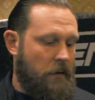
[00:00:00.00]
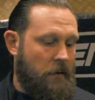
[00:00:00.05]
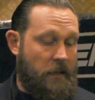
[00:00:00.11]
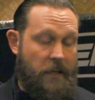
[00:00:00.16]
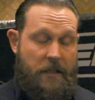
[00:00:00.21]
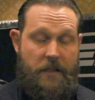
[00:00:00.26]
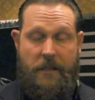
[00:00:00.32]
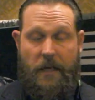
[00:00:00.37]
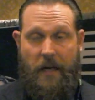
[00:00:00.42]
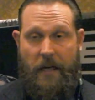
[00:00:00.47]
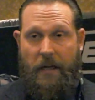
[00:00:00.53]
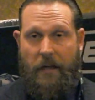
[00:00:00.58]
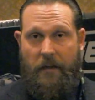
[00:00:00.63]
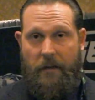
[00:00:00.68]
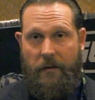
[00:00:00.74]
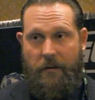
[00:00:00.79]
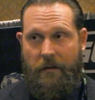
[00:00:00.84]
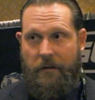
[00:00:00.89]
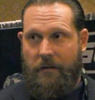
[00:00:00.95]
This
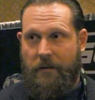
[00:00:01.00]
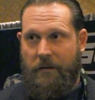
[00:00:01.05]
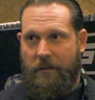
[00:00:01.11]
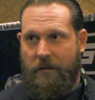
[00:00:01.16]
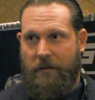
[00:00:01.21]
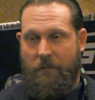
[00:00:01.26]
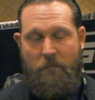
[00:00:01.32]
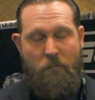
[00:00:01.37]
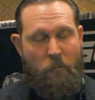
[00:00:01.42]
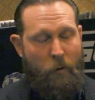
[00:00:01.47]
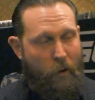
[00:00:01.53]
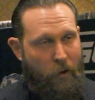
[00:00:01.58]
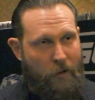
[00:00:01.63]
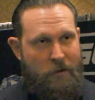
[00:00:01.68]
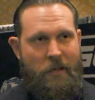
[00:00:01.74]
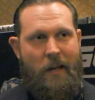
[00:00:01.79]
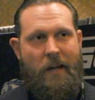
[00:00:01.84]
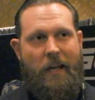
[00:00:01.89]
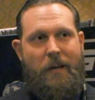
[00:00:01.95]
thing
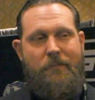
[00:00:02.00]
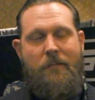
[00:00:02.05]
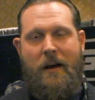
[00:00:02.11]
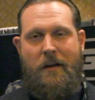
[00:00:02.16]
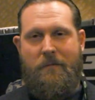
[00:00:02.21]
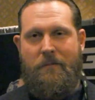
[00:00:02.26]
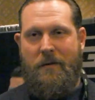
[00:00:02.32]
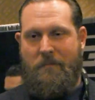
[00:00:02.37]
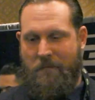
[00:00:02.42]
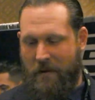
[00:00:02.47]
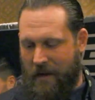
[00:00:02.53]
looks like it might be